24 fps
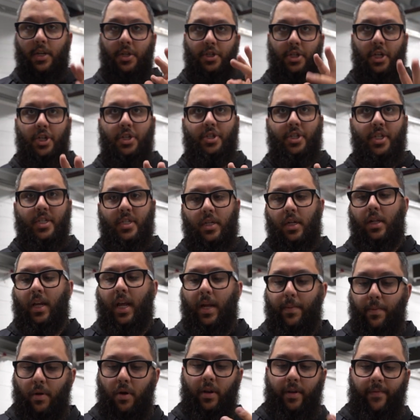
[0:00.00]
Just
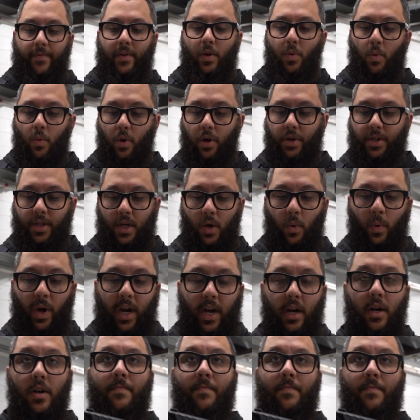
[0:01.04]
disclaimer if you weren't aware.